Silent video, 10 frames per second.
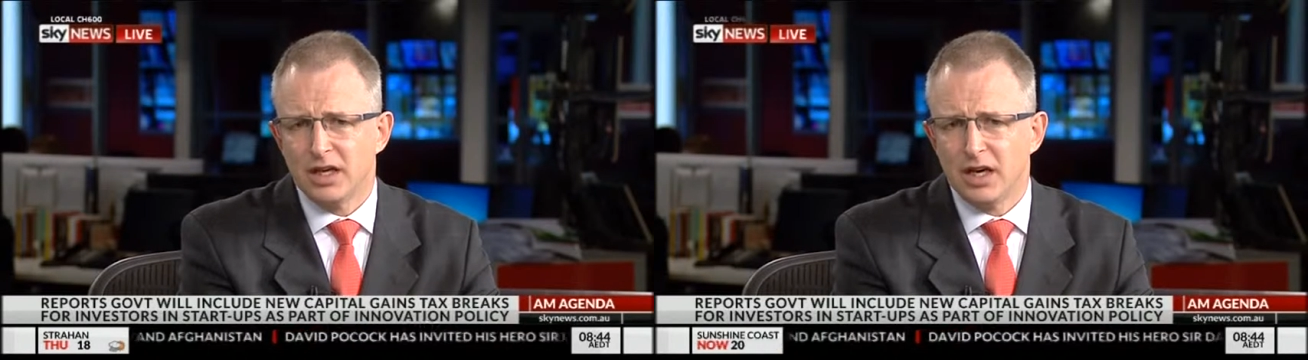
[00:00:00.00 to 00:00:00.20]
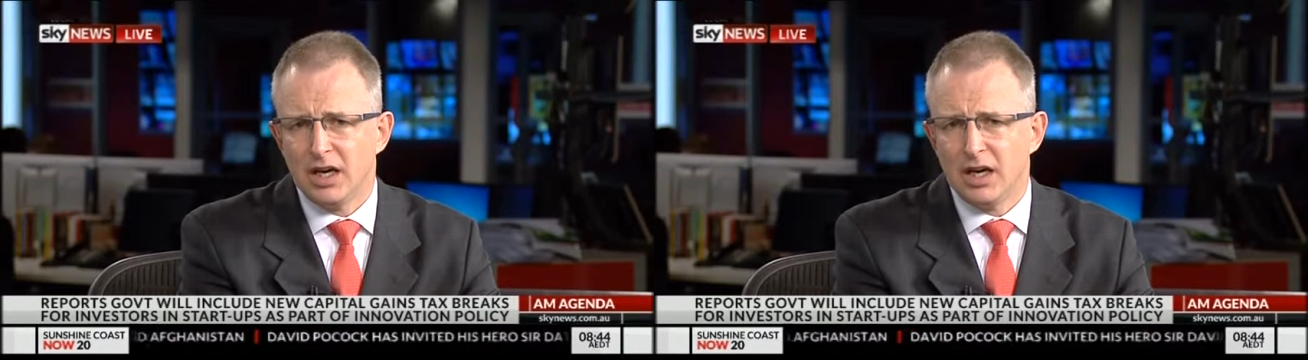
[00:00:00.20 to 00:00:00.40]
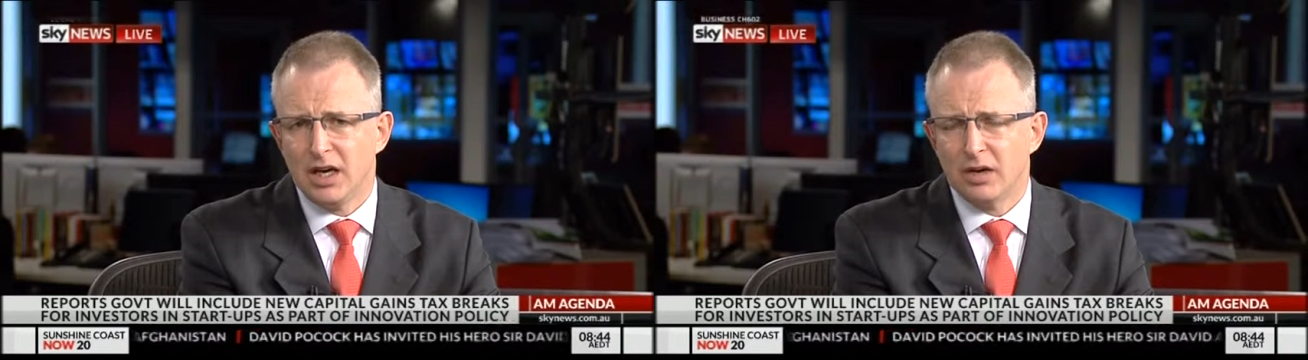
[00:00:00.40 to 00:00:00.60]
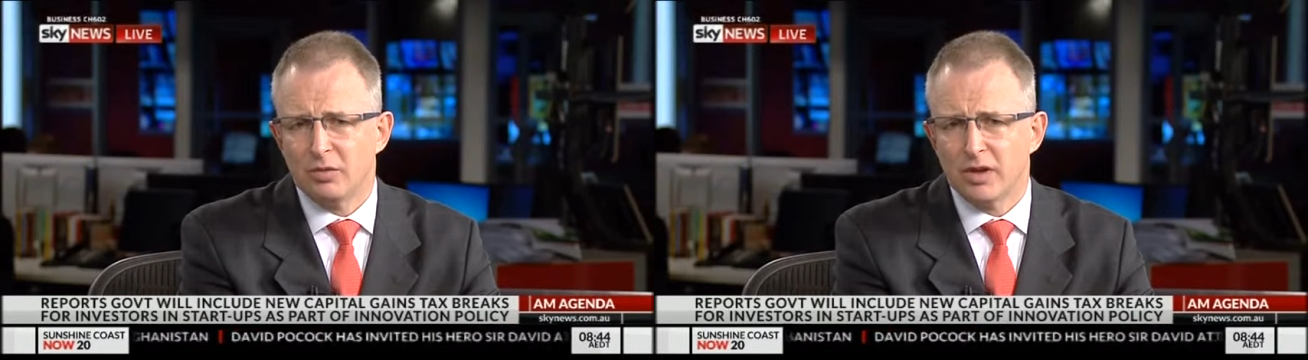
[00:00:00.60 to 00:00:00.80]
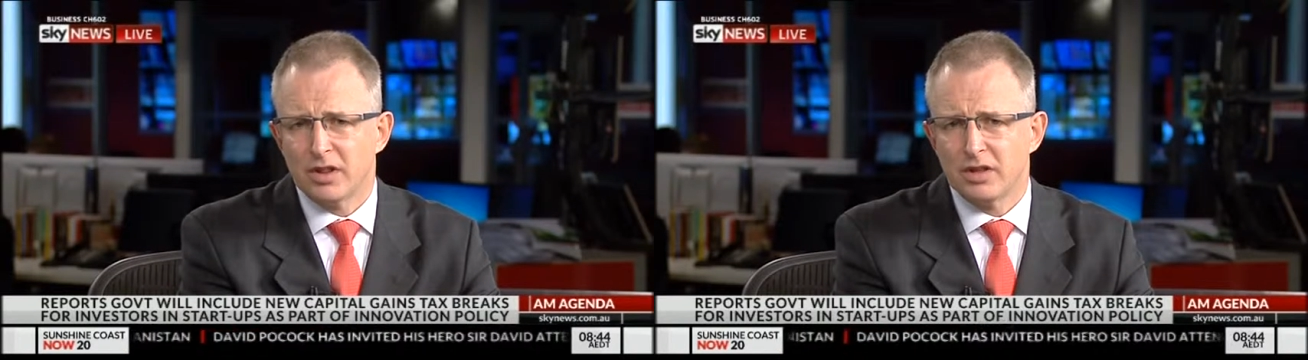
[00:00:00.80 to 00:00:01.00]
uh,
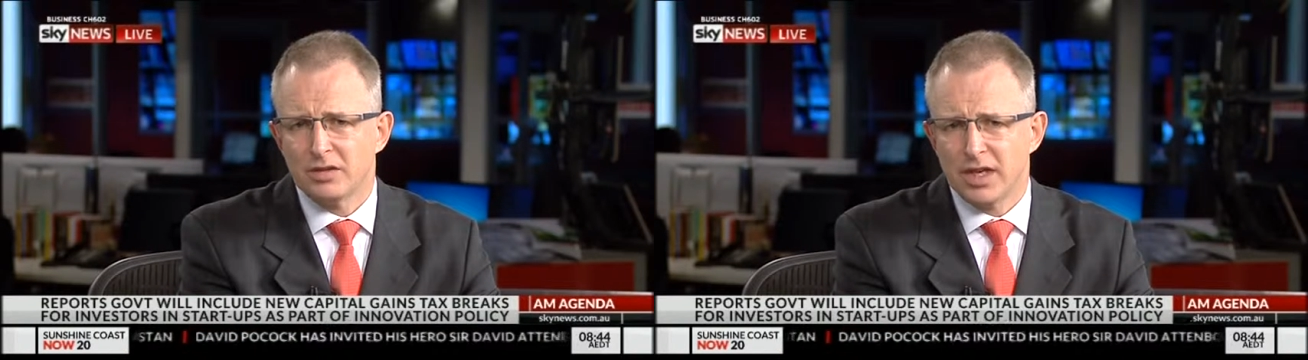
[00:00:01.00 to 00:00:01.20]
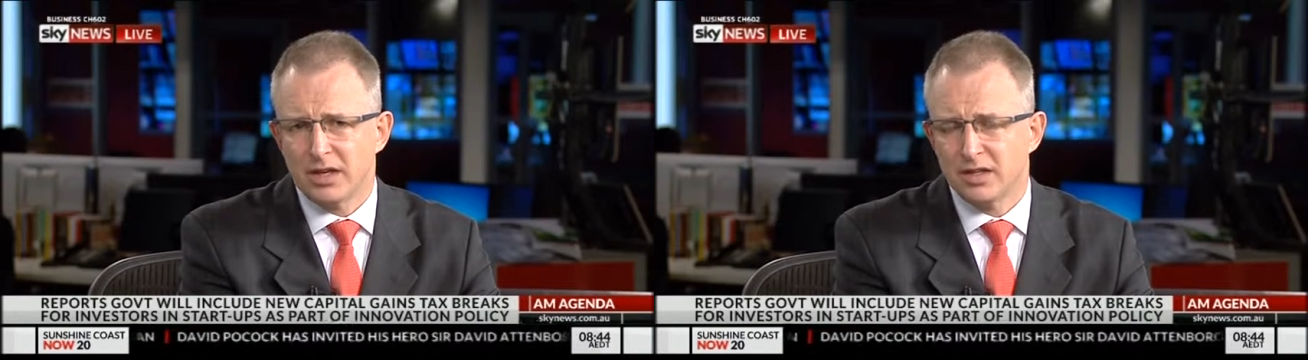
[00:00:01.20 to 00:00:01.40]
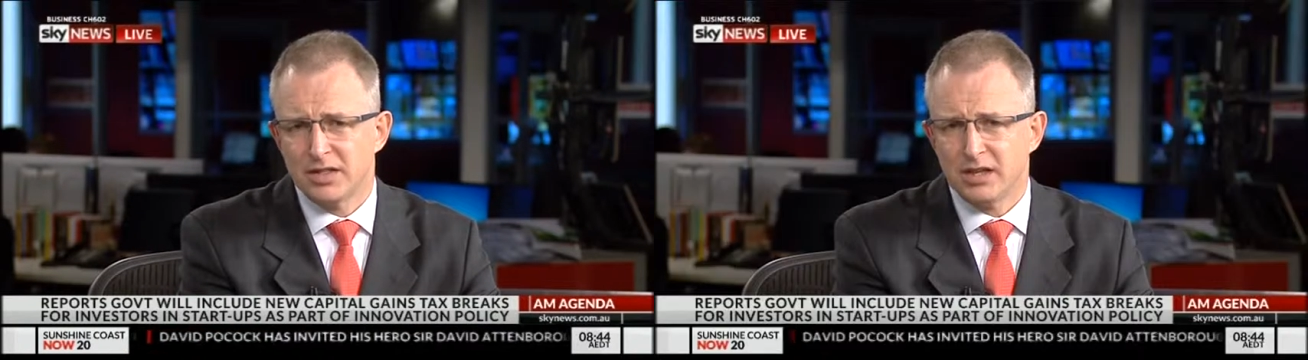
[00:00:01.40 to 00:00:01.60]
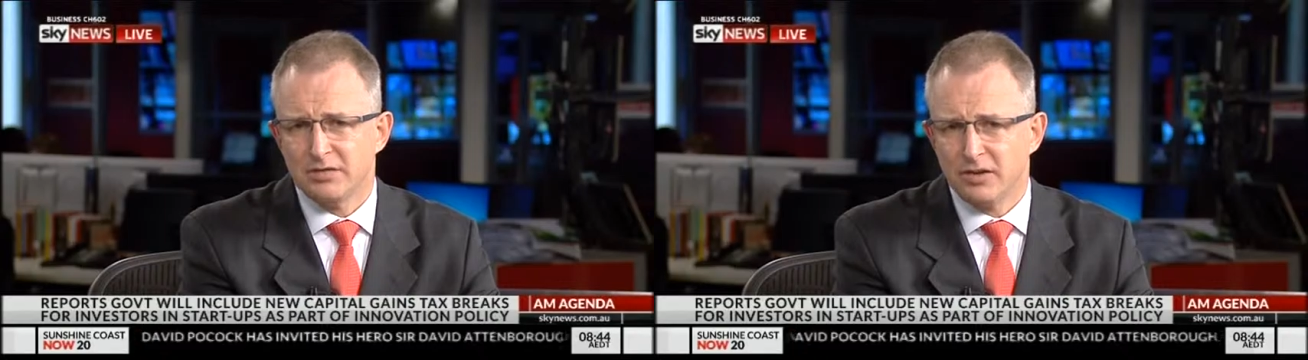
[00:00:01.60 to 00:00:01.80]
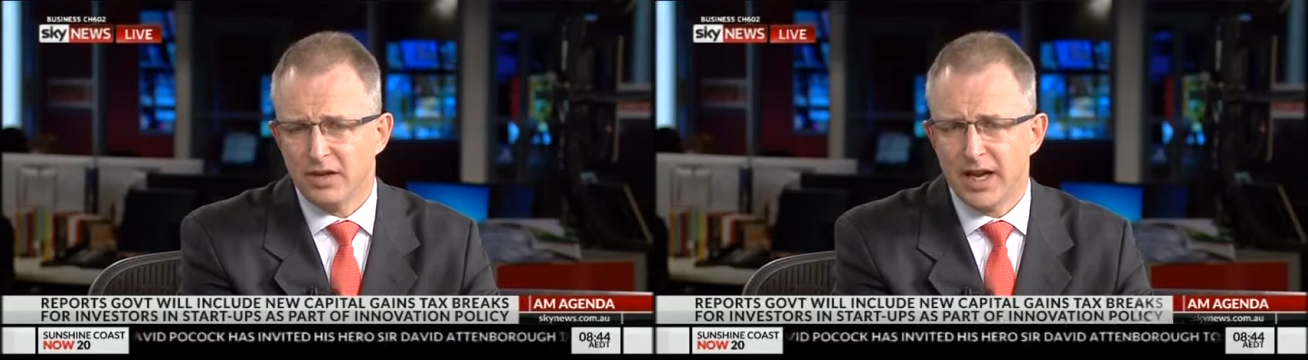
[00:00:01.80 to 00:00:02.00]
with Senator
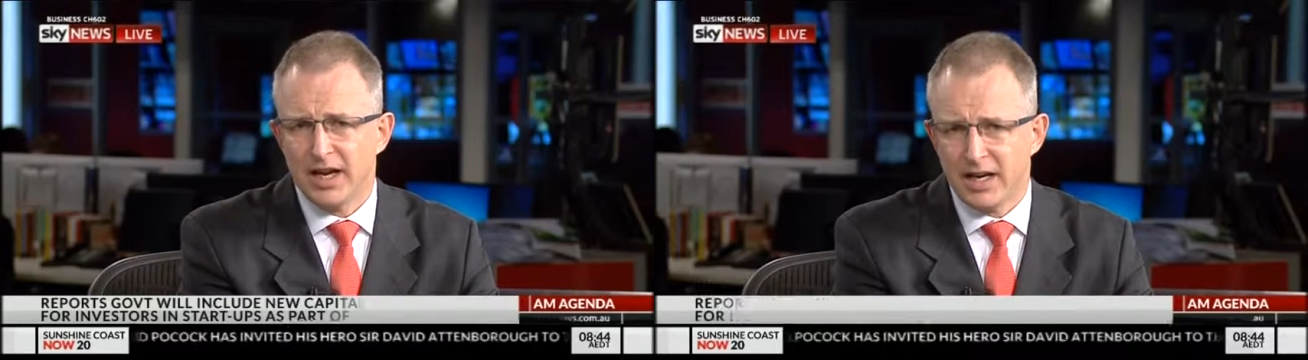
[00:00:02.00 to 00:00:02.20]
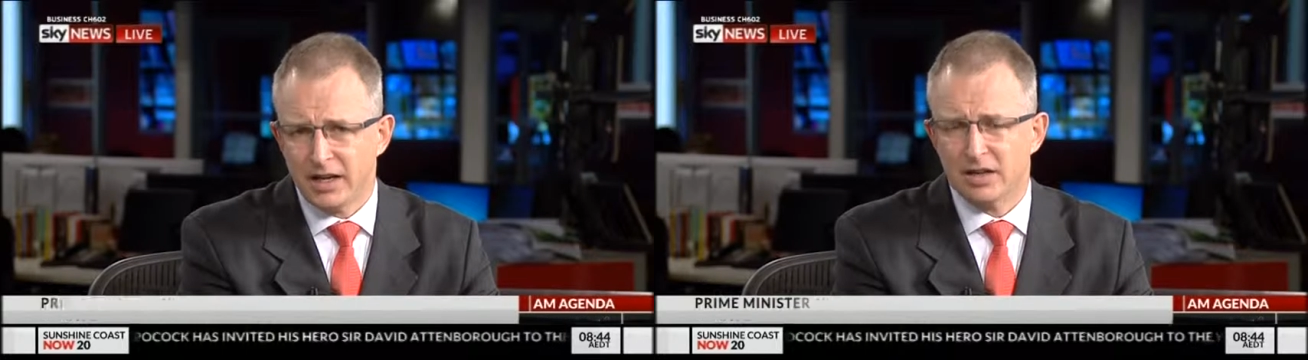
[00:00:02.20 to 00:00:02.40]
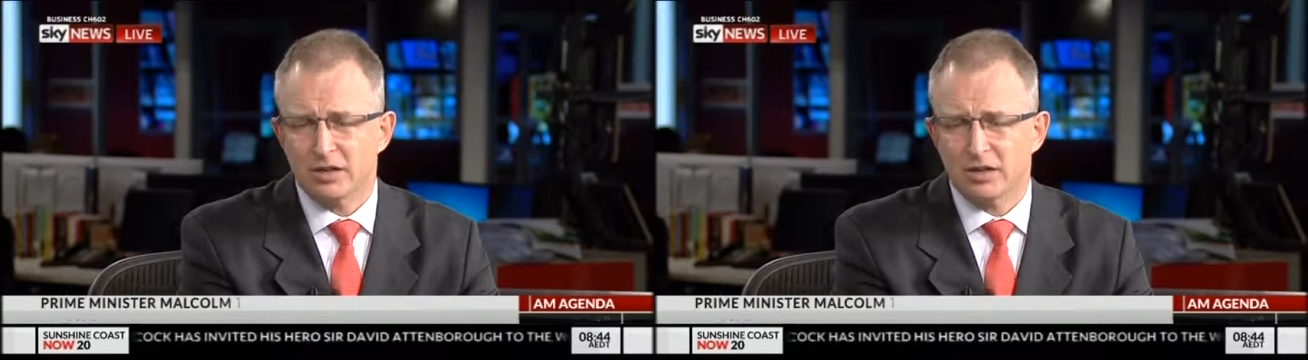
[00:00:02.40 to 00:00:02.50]
Xenophon and other